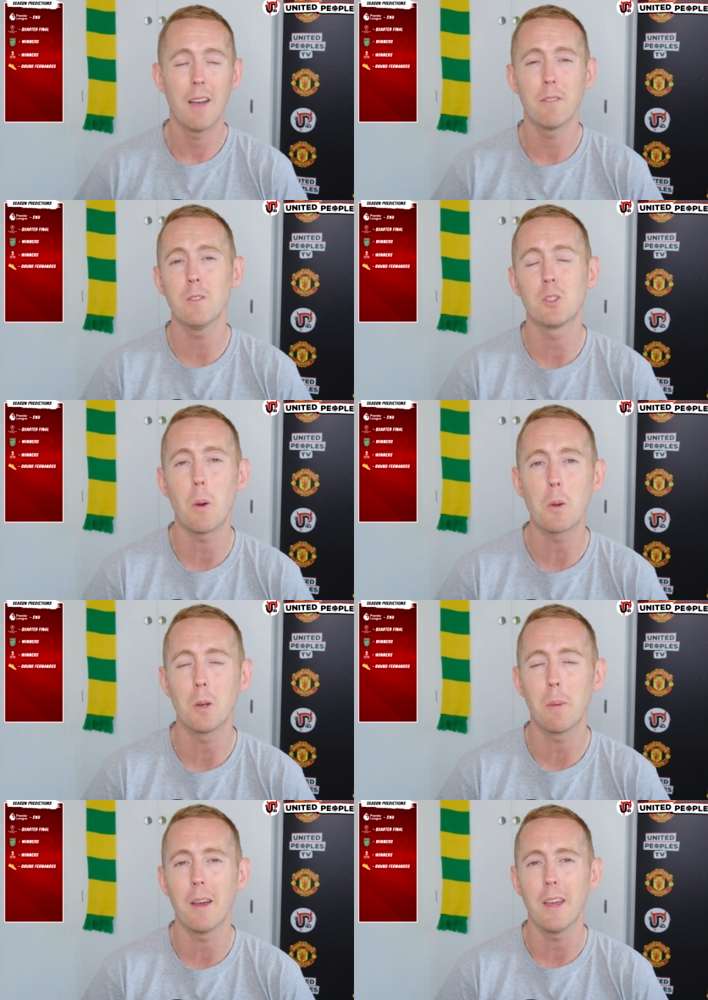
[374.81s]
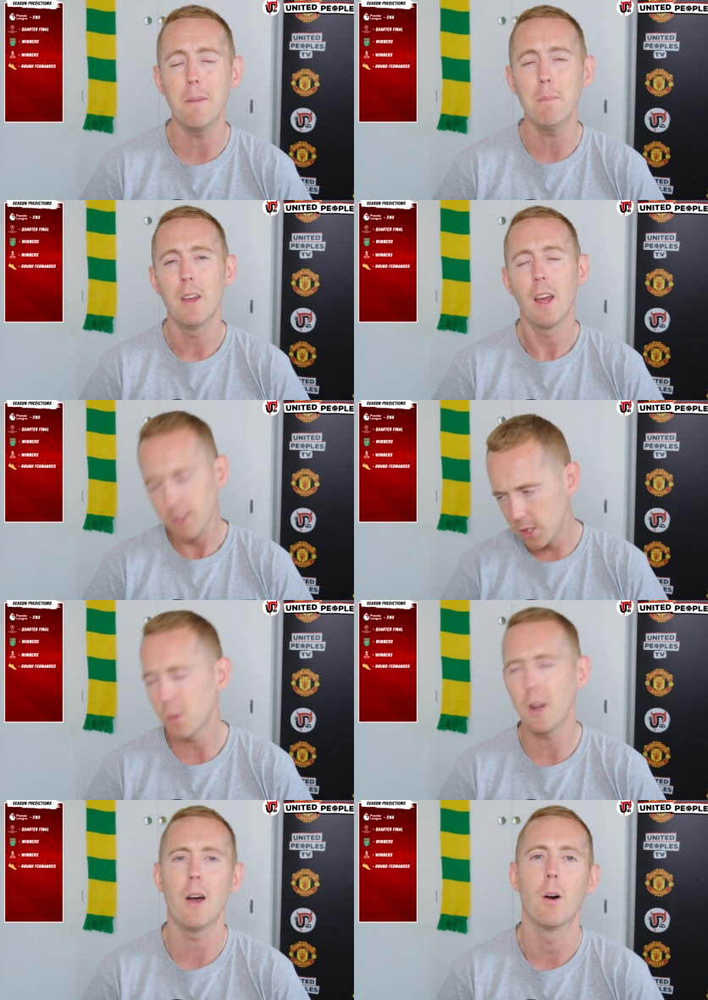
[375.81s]
I haven't even spoken about him
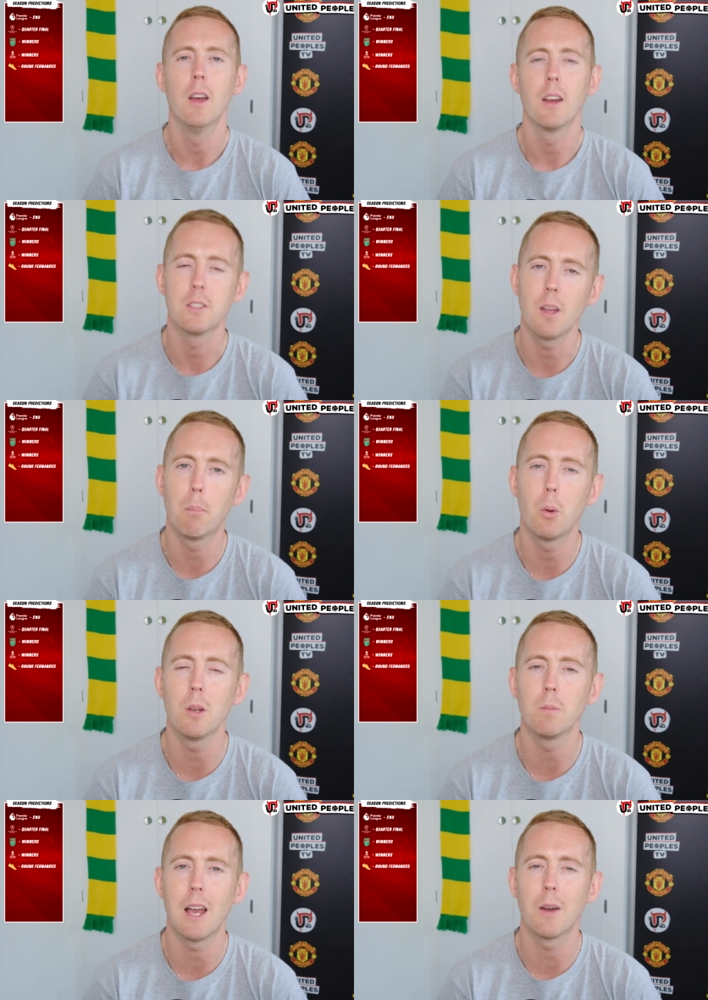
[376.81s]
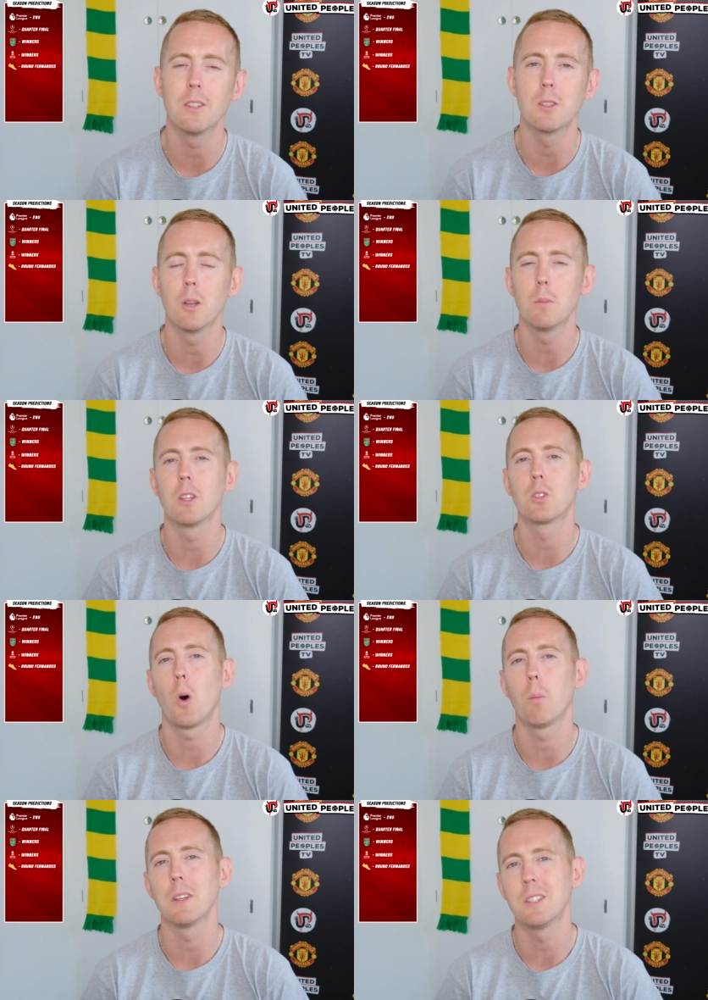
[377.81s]
until now because I'm putting him down as going to be the
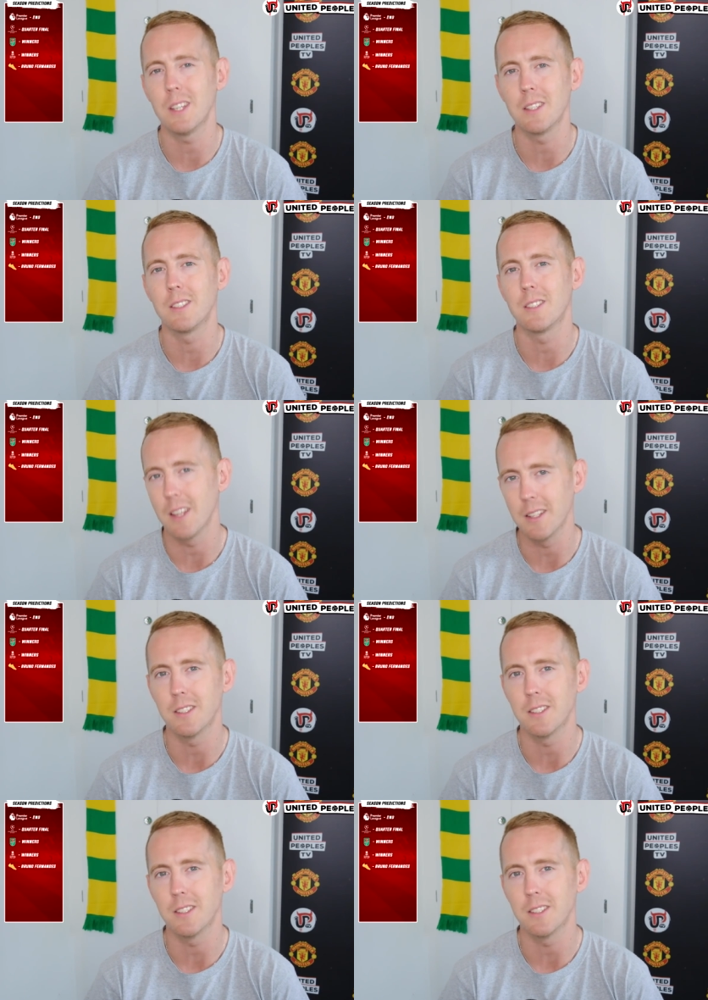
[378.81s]
top assist this